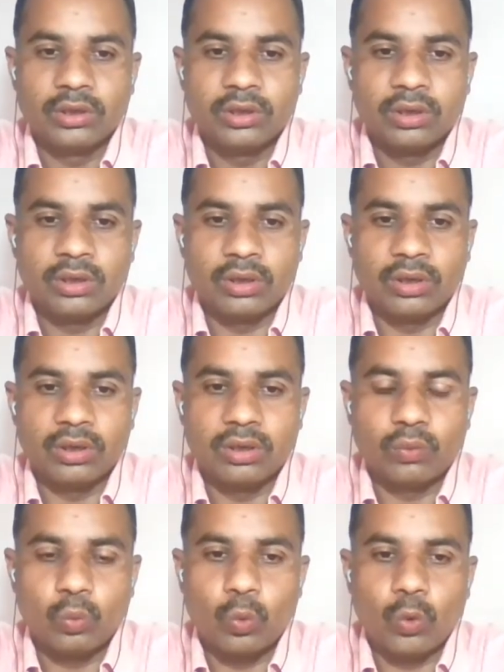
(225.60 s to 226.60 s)

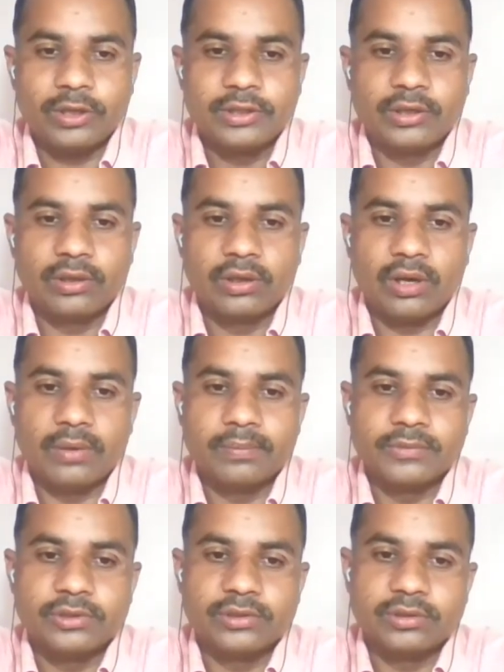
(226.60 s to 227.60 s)
what
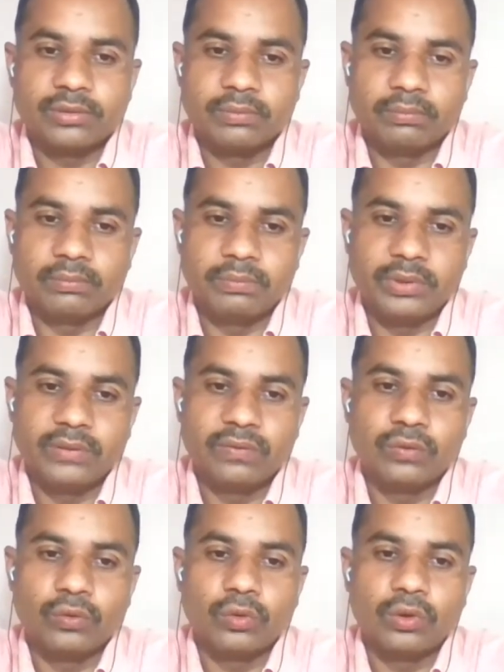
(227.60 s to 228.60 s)
comes
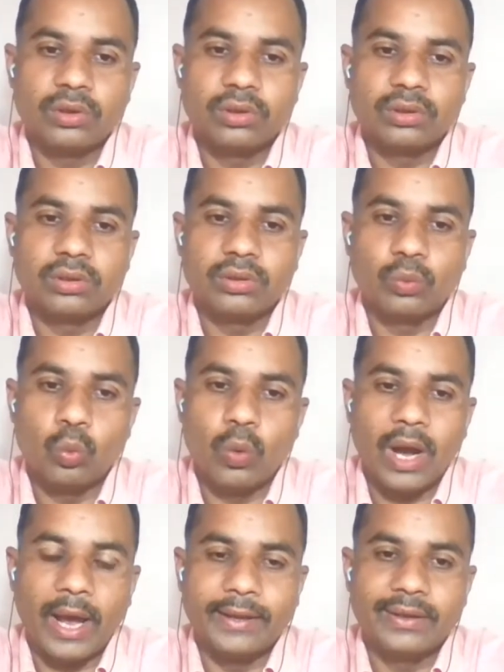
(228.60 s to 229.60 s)
before
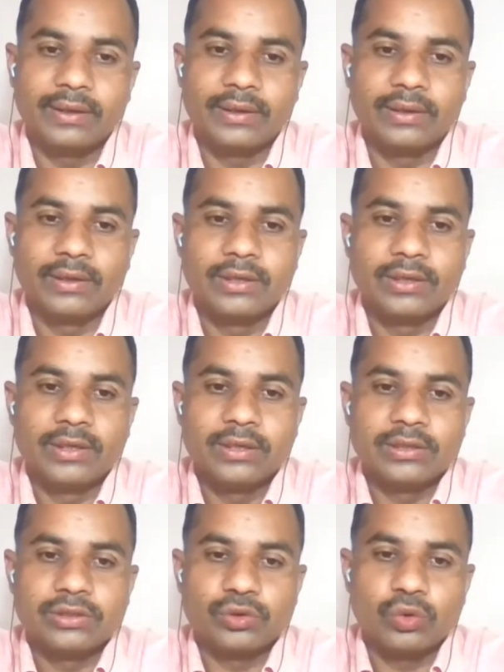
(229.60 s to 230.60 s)
y.
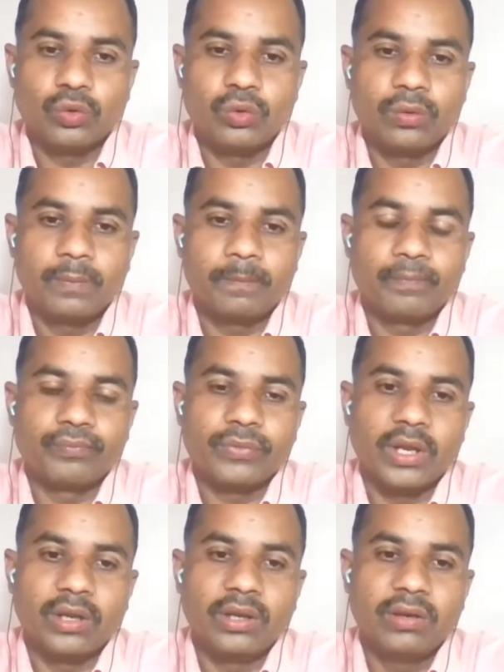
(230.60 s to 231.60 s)
So
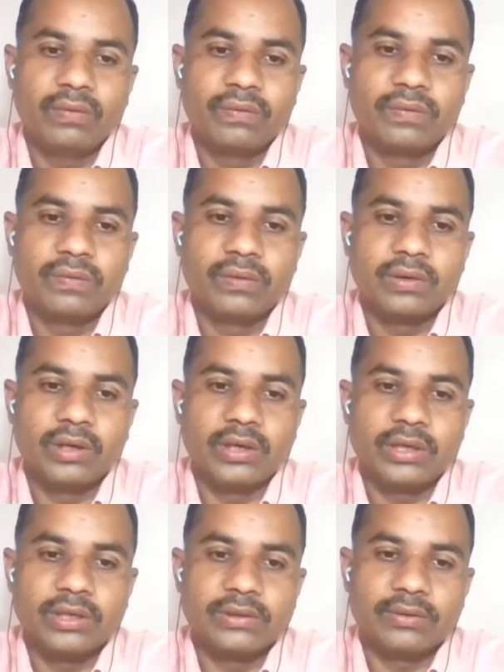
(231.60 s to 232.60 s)
if
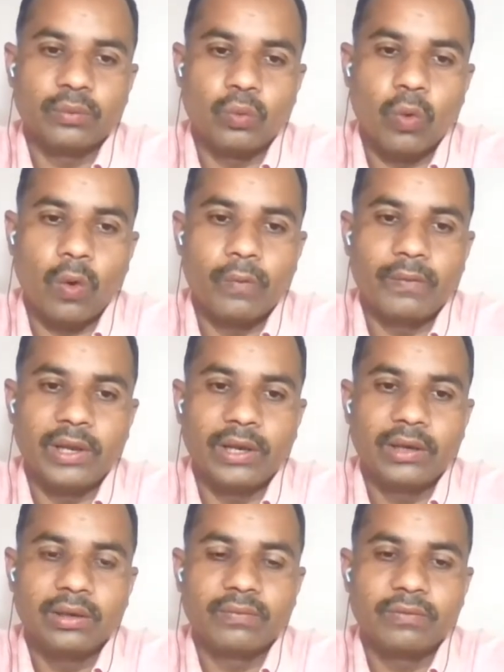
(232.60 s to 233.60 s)
it is a
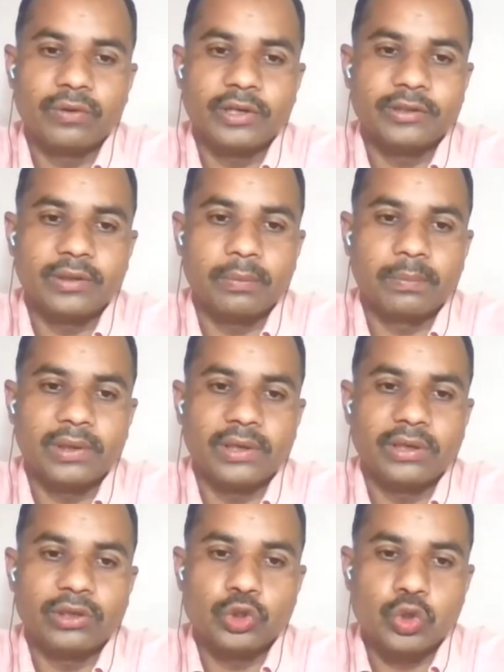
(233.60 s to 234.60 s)
vowel, for example
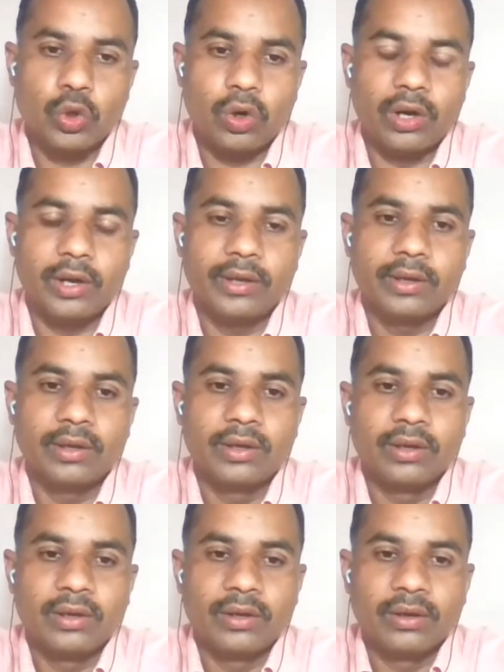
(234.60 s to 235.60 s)
in toy,
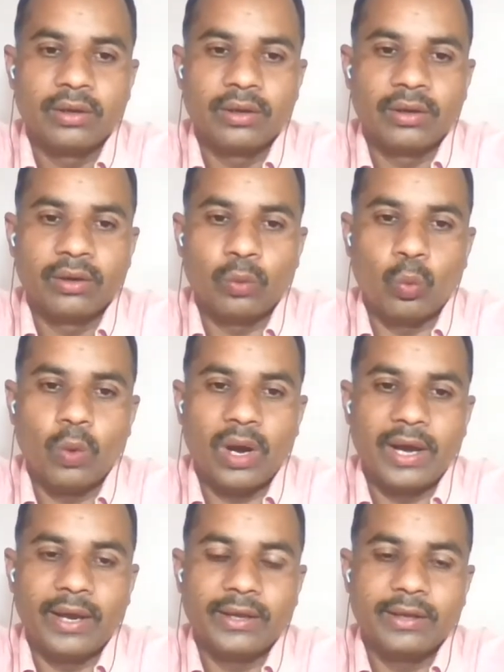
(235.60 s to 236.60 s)

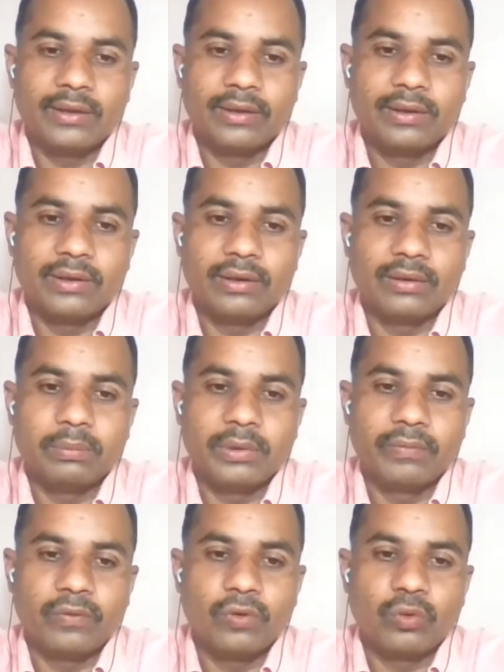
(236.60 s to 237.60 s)
y
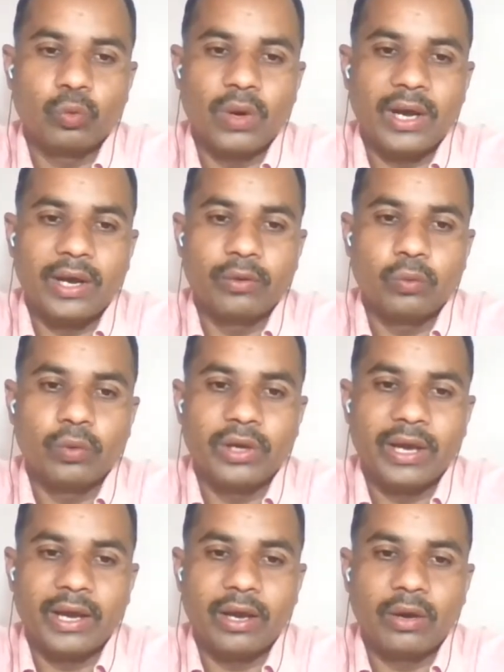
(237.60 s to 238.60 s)
before y we
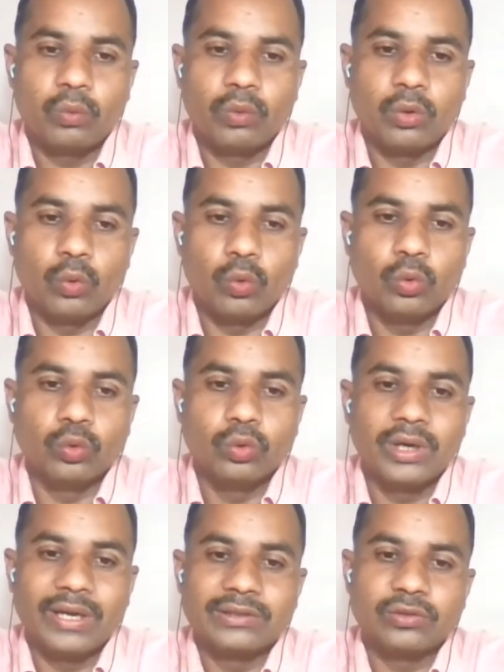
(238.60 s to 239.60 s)
have a o as a